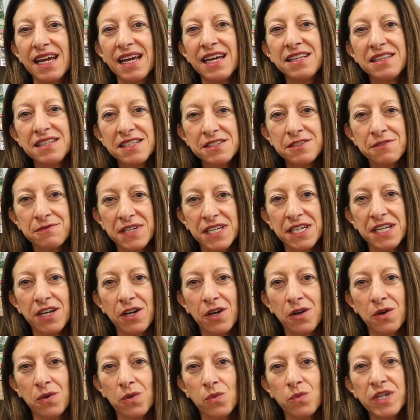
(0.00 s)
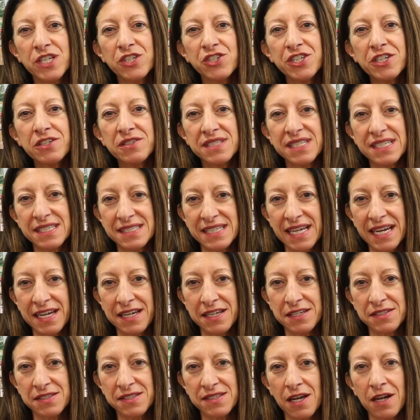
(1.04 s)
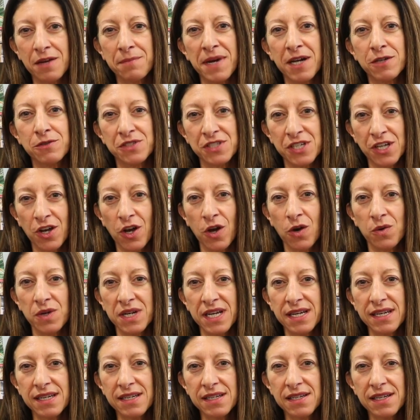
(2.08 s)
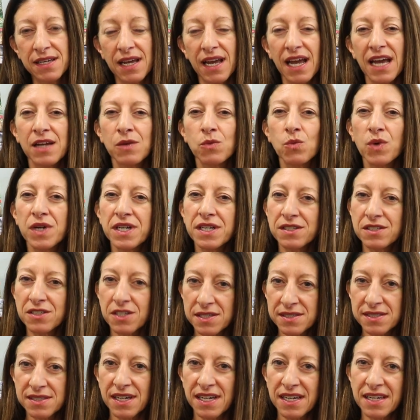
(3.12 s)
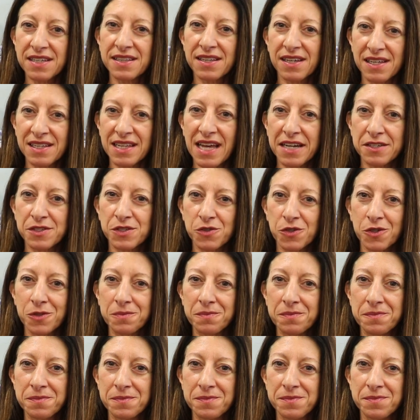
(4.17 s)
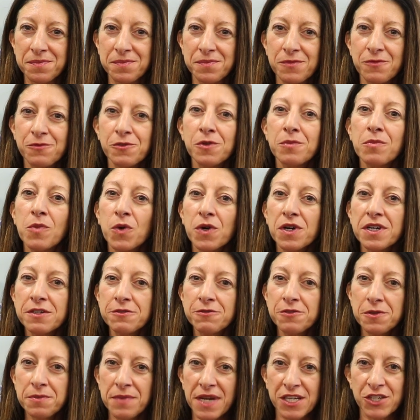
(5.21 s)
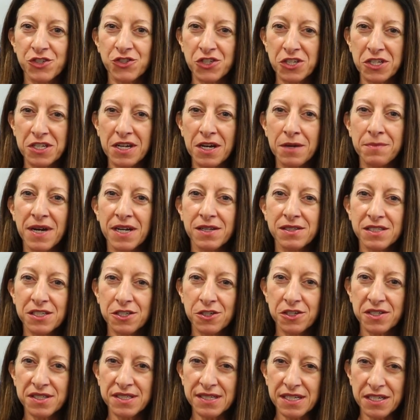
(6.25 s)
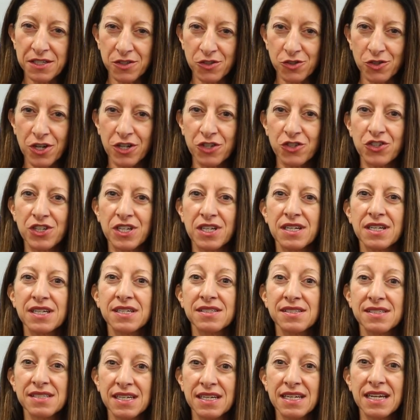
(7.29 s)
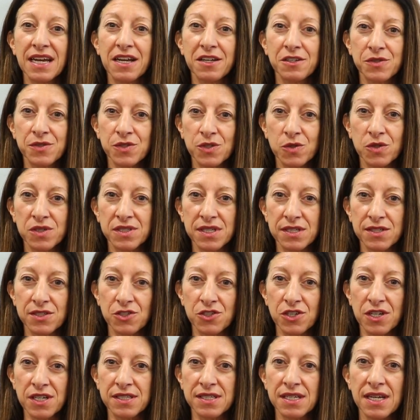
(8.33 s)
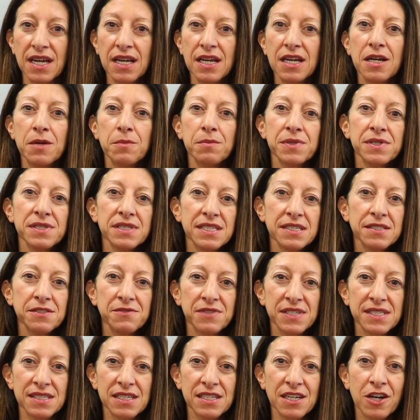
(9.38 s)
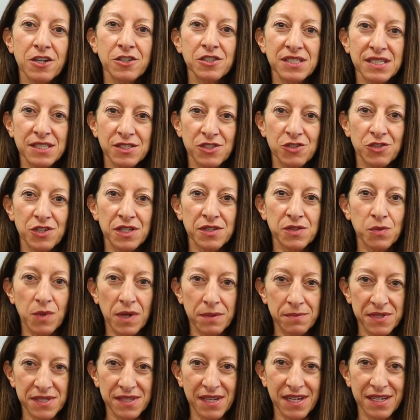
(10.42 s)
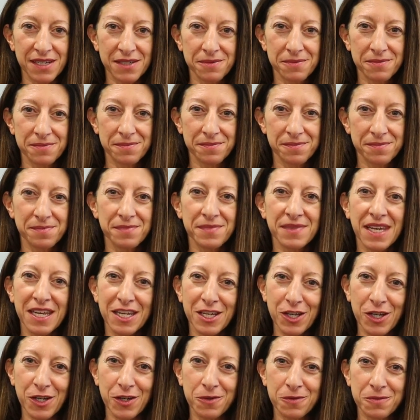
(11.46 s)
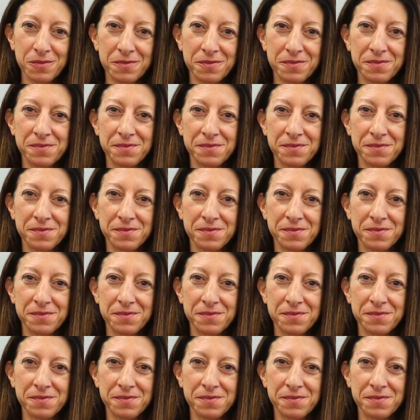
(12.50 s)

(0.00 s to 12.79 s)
In this video, we share details about decoding and what it looks like in the classroom. For more information about literacy instruction in Skaneateles School District, please visit our district's website. Thank you.